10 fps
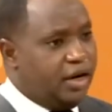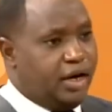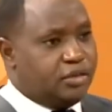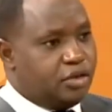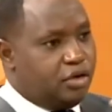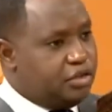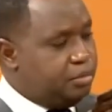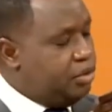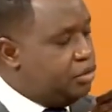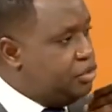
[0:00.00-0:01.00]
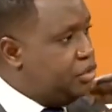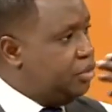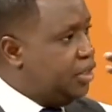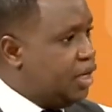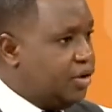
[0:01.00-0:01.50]
to contribute
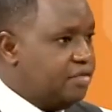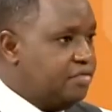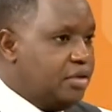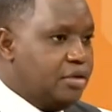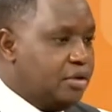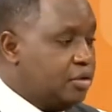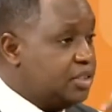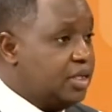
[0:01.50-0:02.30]
during our funerals